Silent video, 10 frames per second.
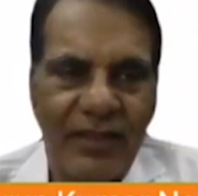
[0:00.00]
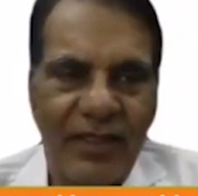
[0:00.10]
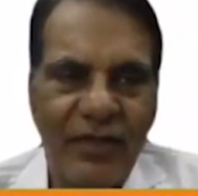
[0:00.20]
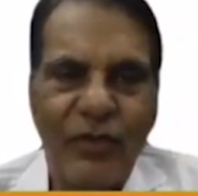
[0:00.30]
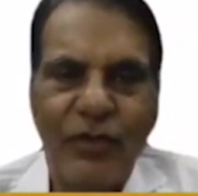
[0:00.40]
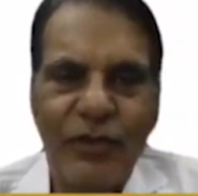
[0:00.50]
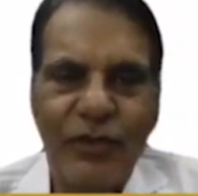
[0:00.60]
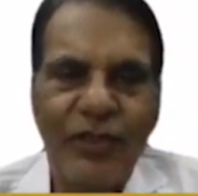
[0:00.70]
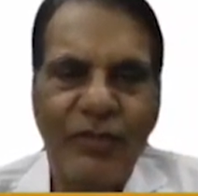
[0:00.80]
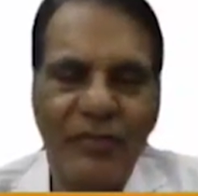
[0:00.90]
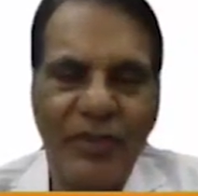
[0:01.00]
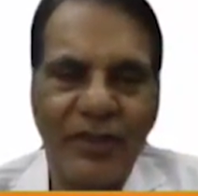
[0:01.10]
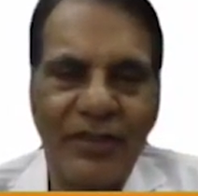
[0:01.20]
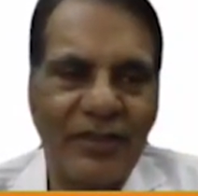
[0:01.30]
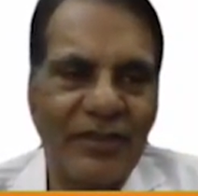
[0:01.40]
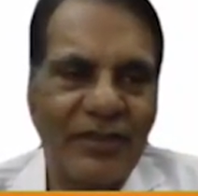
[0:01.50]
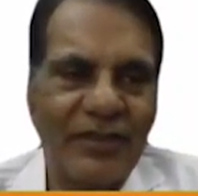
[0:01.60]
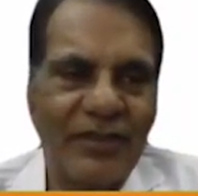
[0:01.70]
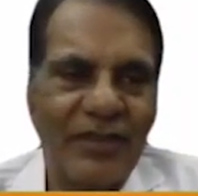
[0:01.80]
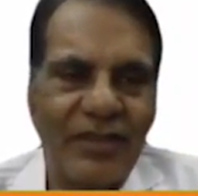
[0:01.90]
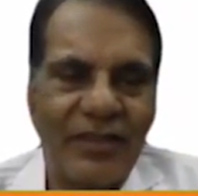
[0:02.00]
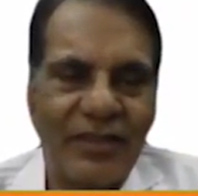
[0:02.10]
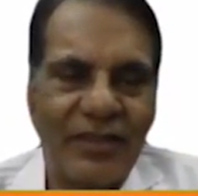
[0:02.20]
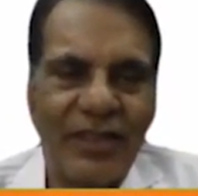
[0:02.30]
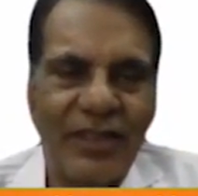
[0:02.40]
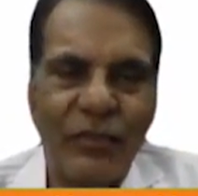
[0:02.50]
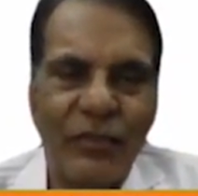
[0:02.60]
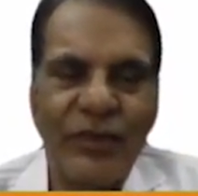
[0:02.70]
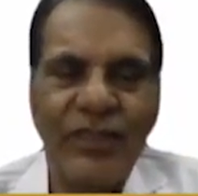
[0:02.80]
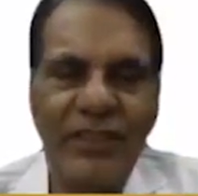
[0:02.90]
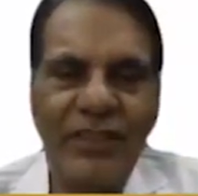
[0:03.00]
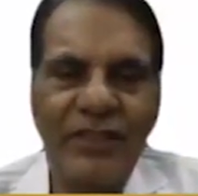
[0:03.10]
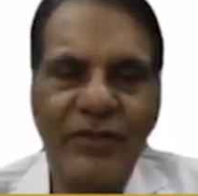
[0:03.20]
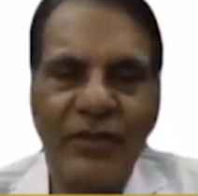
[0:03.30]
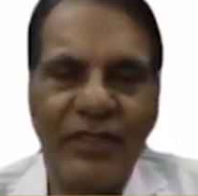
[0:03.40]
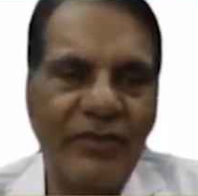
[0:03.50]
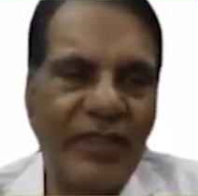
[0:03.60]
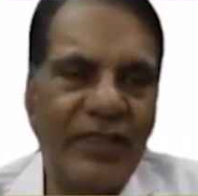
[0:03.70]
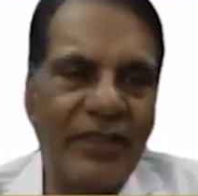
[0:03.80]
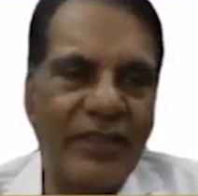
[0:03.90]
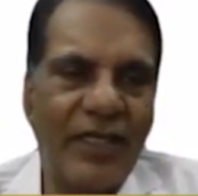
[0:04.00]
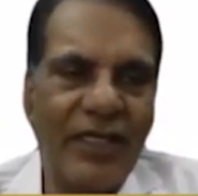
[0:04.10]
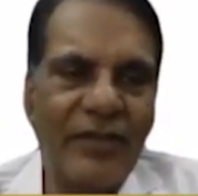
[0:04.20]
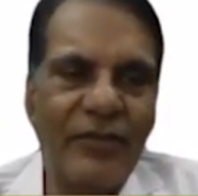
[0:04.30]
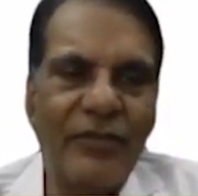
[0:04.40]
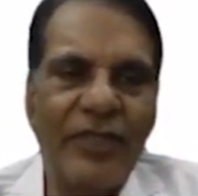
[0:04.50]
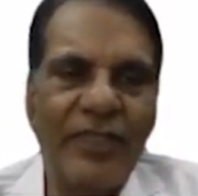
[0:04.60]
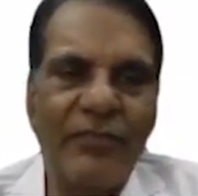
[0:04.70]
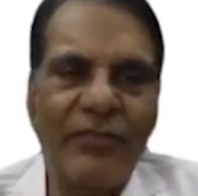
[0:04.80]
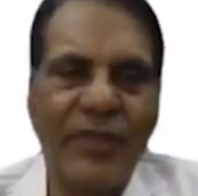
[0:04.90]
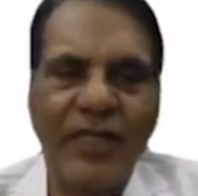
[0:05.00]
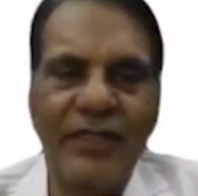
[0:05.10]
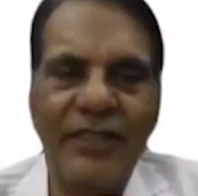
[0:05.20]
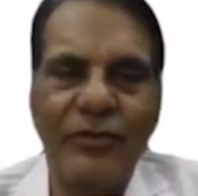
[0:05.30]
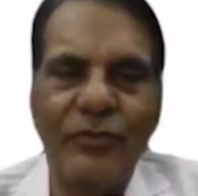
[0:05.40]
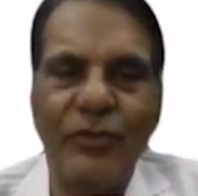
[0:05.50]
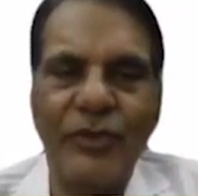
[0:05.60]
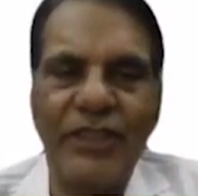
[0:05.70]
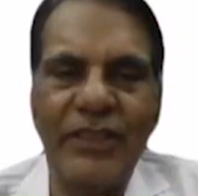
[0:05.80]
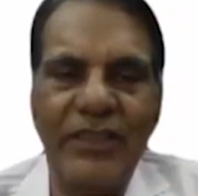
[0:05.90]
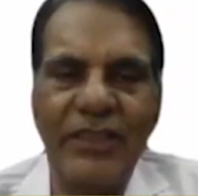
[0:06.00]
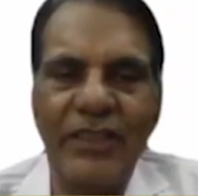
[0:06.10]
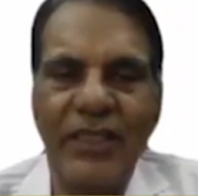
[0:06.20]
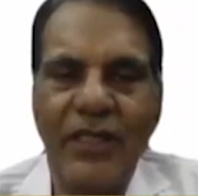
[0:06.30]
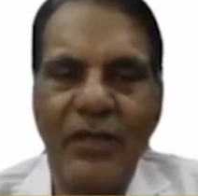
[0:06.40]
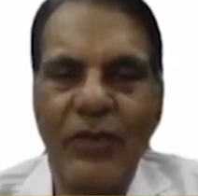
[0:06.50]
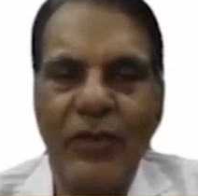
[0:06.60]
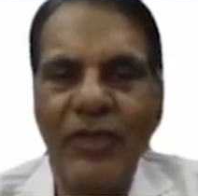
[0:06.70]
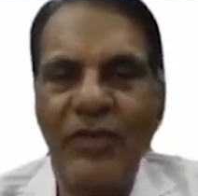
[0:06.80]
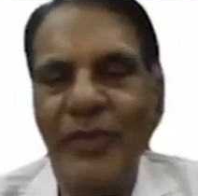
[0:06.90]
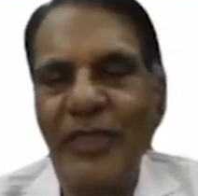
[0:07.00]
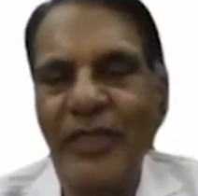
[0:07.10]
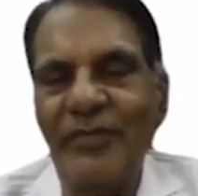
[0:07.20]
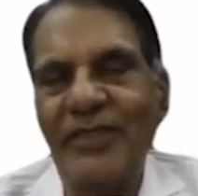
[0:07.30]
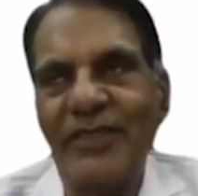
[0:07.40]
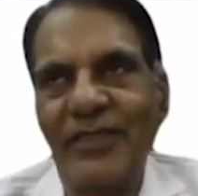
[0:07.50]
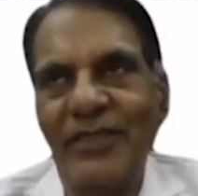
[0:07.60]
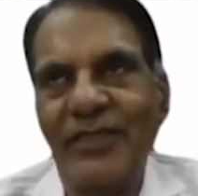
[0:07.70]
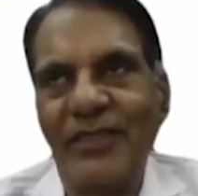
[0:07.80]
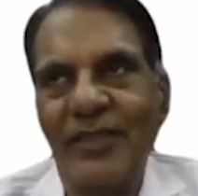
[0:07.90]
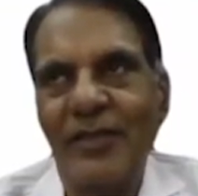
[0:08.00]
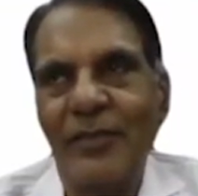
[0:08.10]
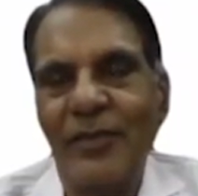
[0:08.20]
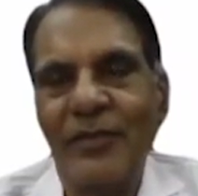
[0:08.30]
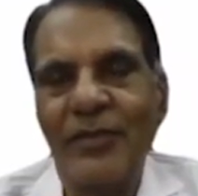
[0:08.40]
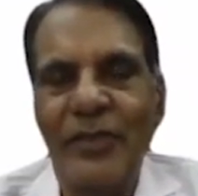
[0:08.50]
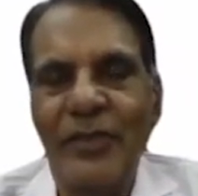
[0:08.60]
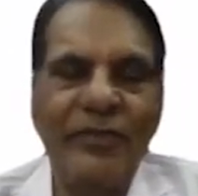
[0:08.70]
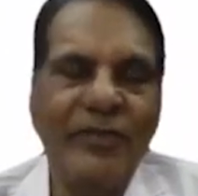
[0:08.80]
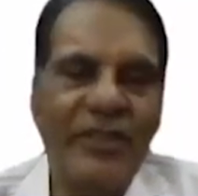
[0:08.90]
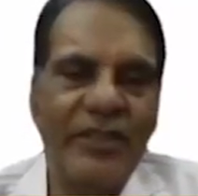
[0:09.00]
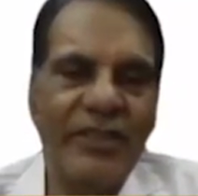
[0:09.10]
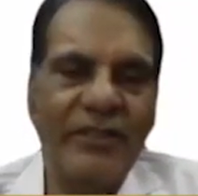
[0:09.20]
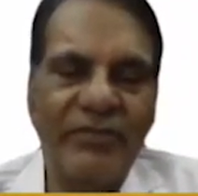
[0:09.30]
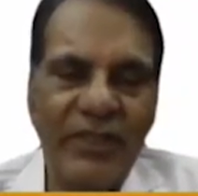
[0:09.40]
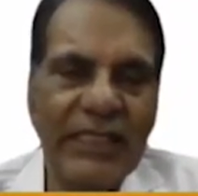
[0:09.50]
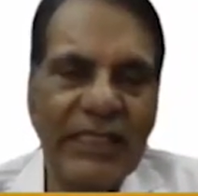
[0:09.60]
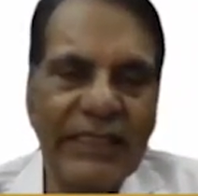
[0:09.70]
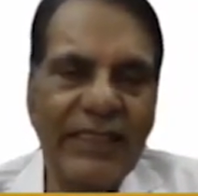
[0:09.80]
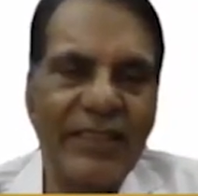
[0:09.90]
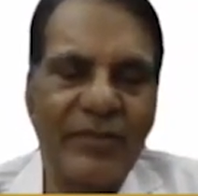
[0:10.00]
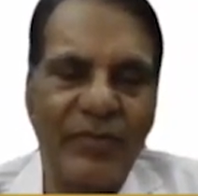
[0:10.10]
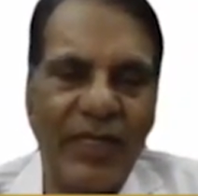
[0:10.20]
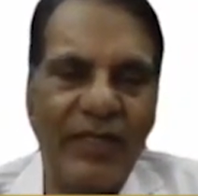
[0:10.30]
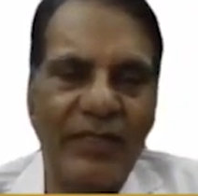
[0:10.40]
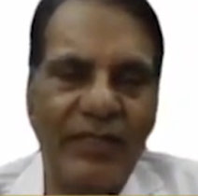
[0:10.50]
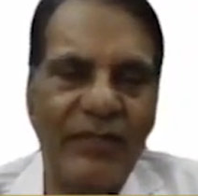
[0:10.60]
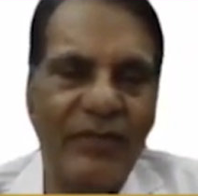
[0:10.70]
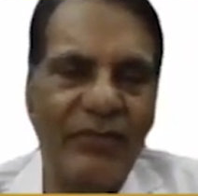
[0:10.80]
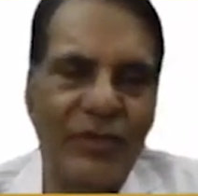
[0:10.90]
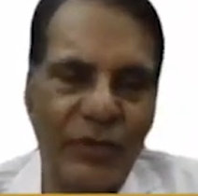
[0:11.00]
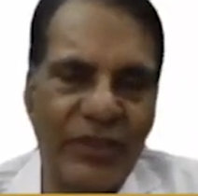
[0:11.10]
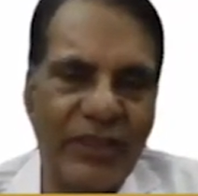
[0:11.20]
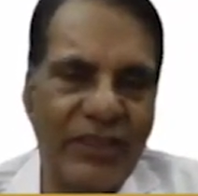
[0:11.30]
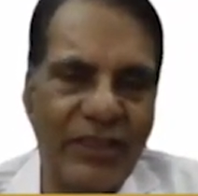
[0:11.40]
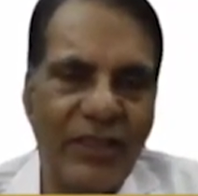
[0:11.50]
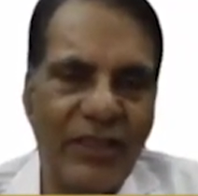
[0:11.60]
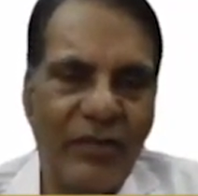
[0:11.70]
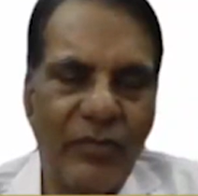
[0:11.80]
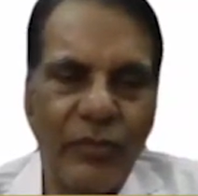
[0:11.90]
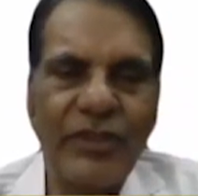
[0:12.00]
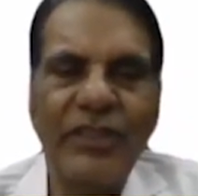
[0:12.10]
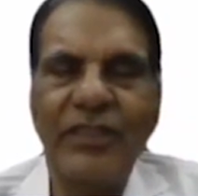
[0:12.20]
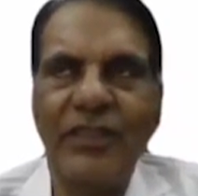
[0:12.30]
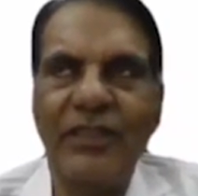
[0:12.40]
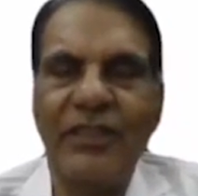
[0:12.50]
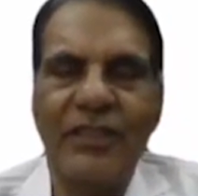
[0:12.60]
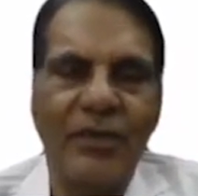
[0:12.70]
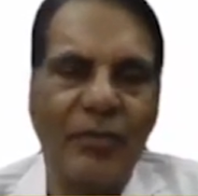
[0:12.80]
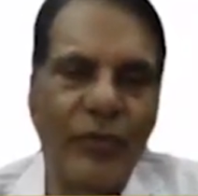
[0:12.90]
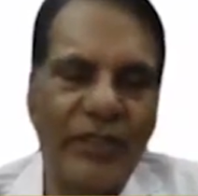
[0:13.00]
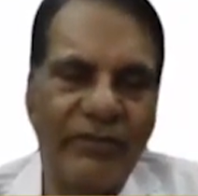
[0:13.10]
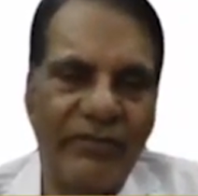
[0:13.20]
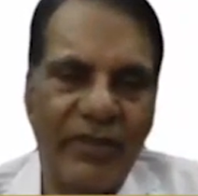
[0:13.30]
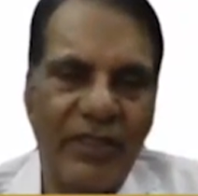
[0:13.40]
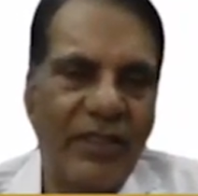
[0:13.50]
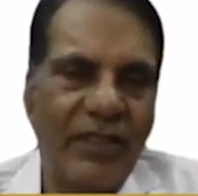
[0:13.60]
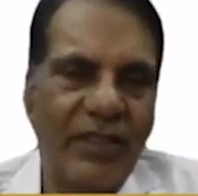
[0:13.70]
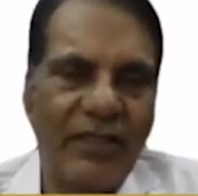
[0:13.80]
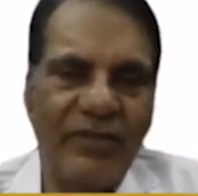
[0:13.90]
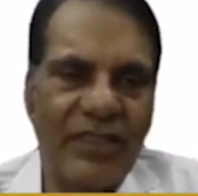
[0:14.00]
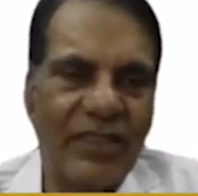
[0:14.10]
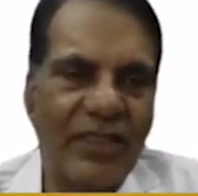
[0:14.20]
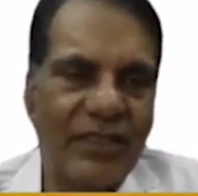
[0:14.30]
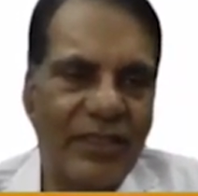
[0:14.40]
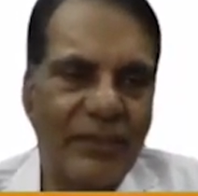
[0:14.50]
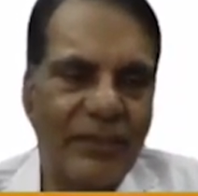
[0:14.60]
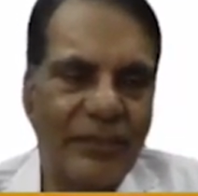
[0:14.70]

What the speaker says: Now, also remember that OCT is not everything. I do not give priority to OCT over perimetry, because perimetry definitely gets priority over OCT. OCT is a supportive investigation.